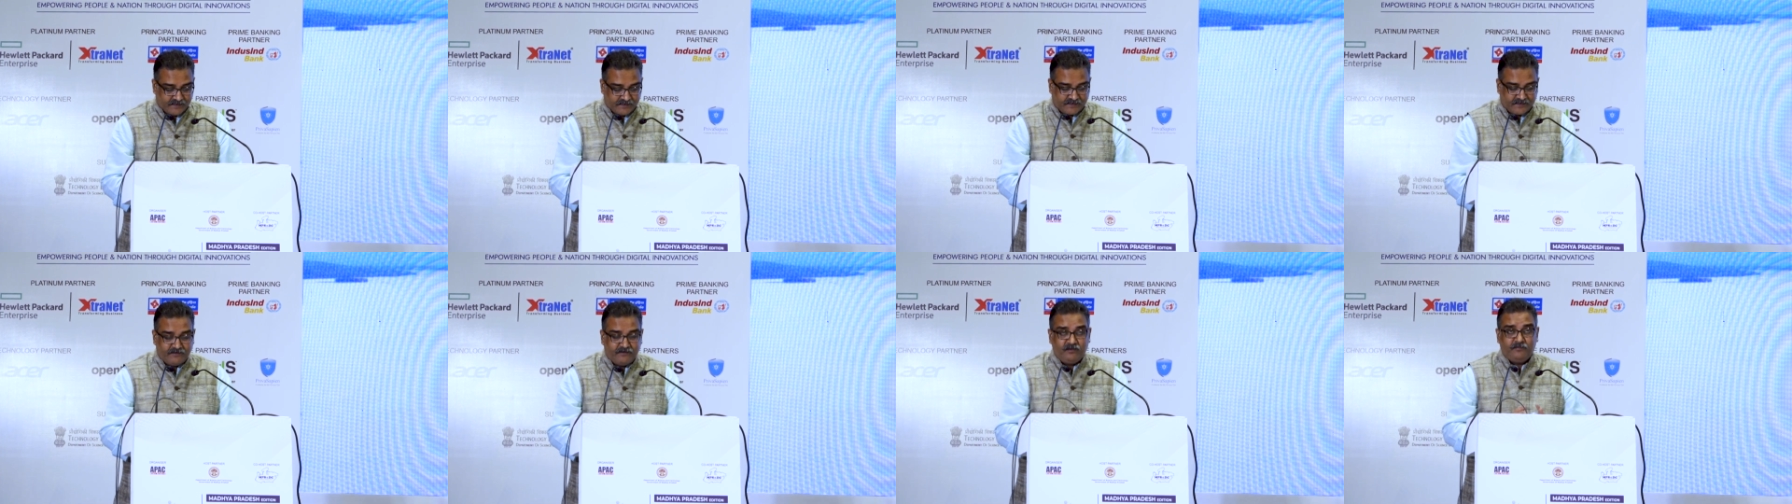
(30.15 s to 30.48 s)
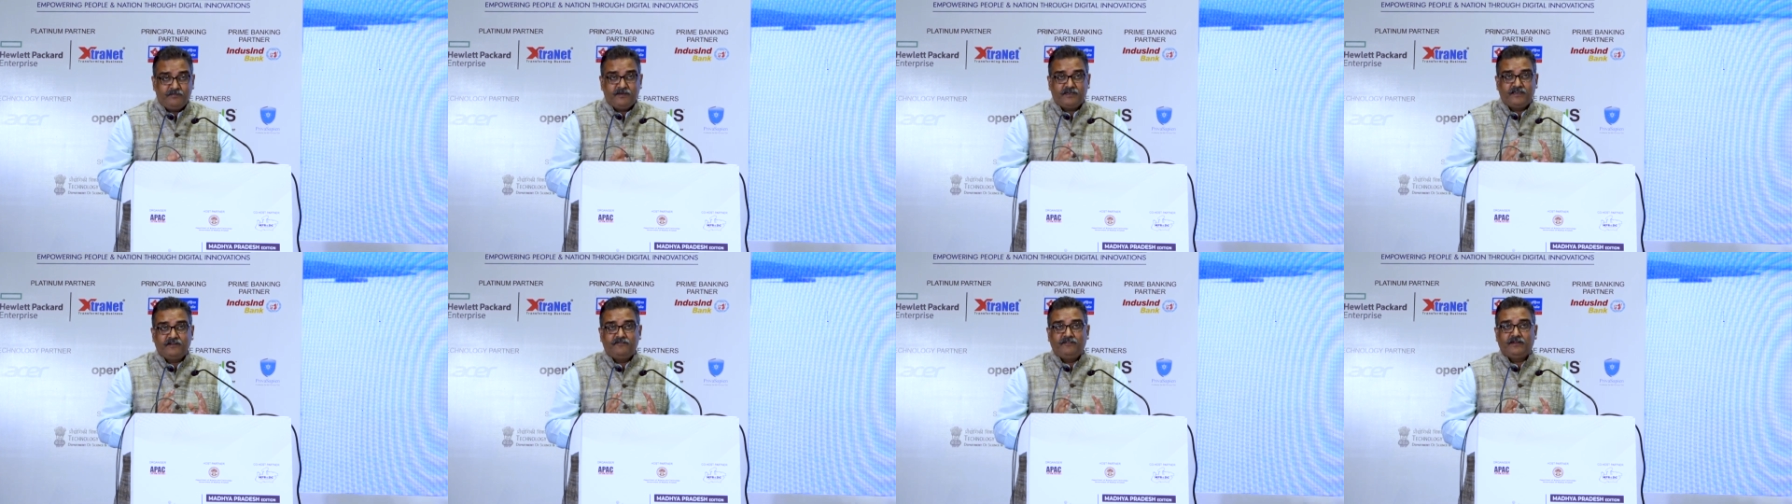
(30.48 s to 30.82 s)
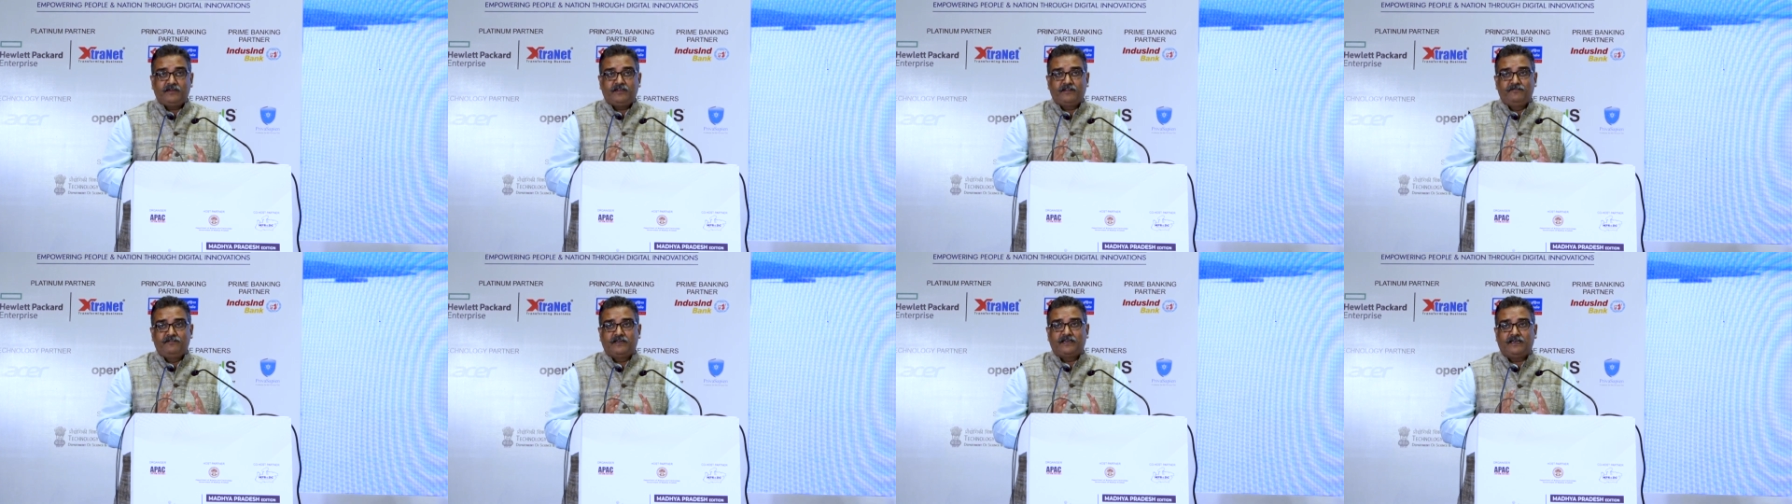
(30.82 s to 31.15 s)
He'll be giving,
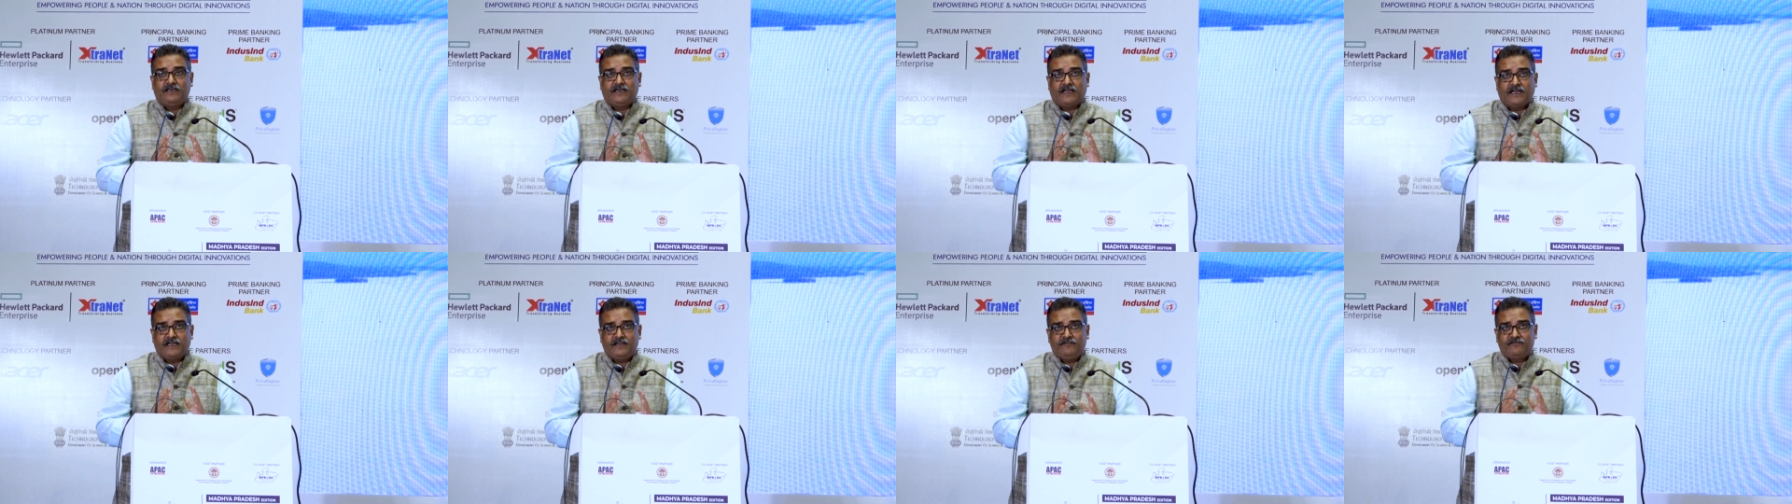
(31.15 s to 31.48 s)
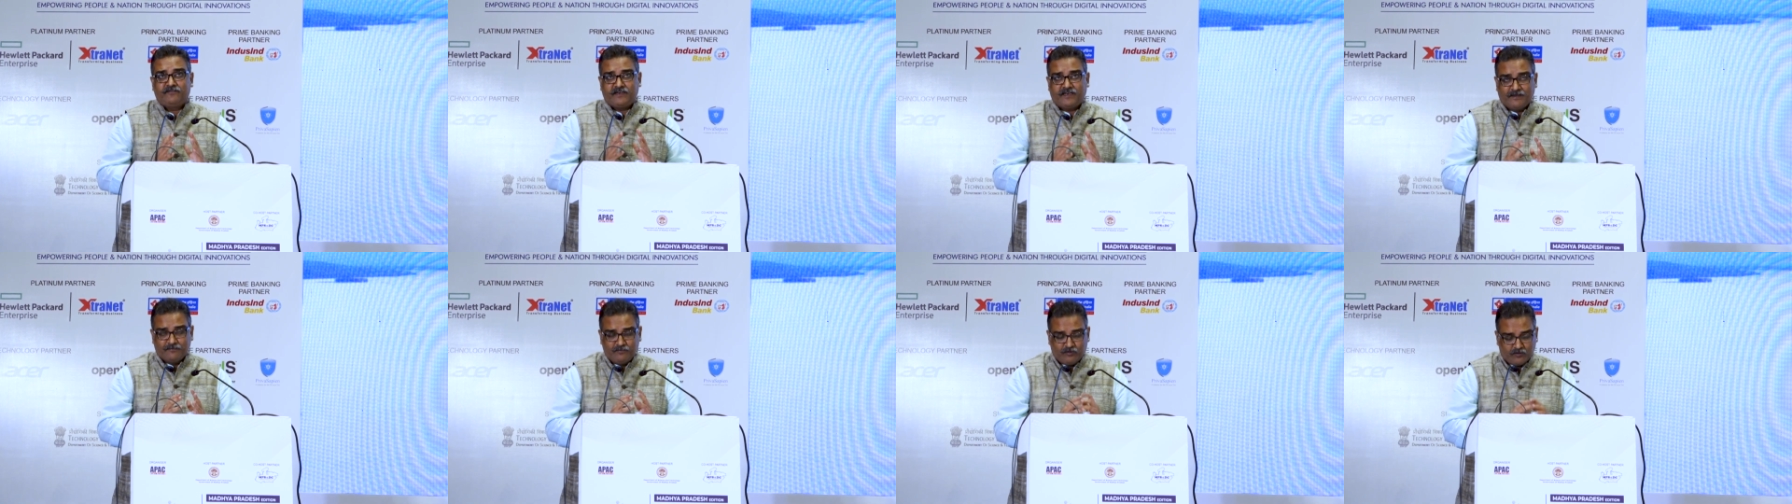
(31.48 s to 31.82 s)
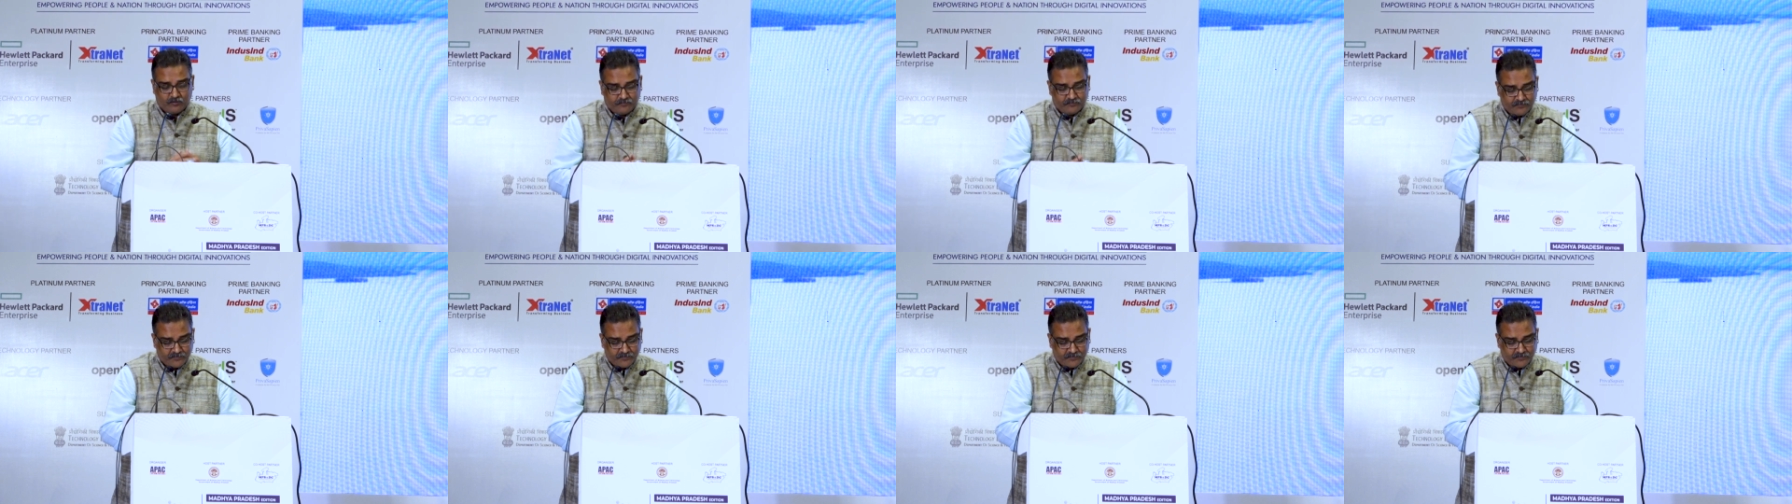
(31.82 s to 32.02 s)
giving a live demo